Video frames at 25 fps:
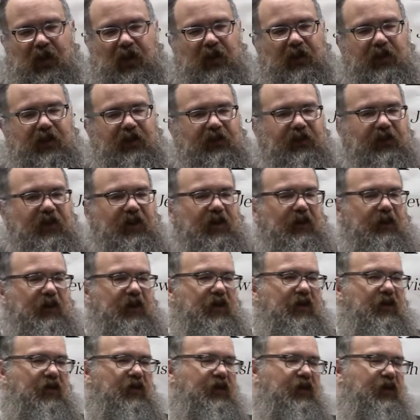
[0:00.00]
Let's think
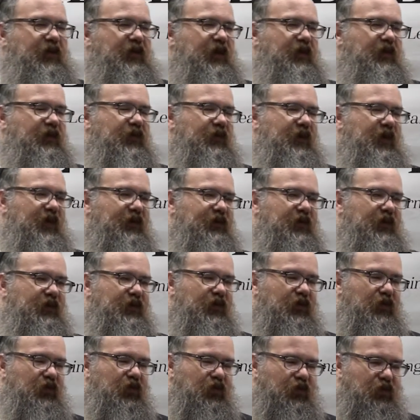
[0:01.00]
about all the things we have to
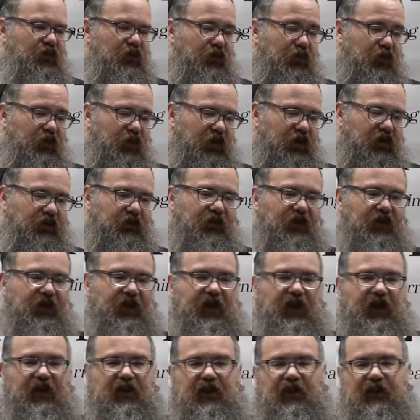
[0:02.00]
do work
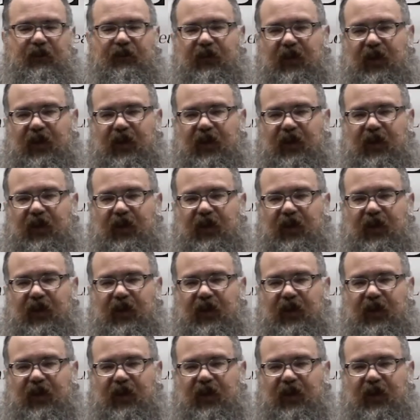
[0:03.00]
related,